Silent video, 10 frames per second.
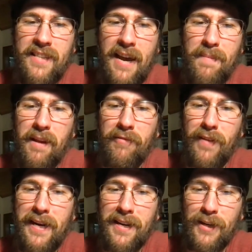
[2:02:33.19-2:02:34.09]

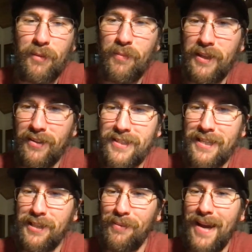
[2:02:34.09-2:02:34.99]
fine automobiles,
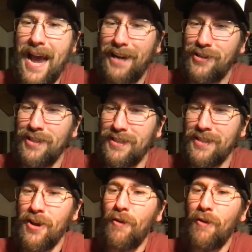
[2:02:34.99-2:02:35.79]
is the reactions